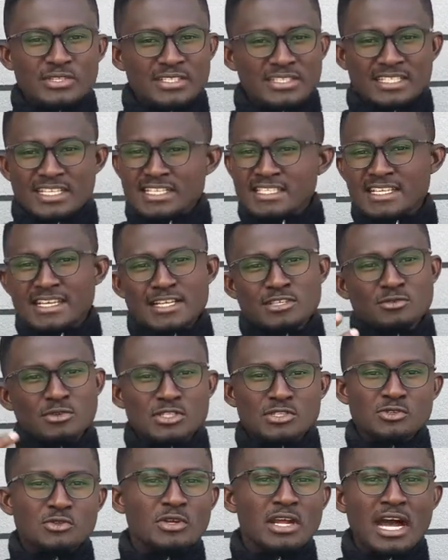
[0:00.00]
just guess
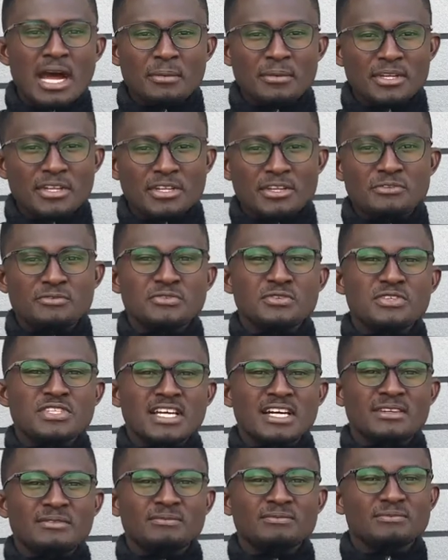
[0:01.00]
what is going to happen in the
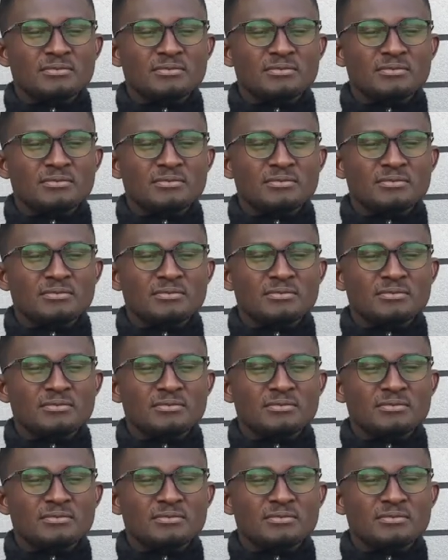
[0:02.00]
future.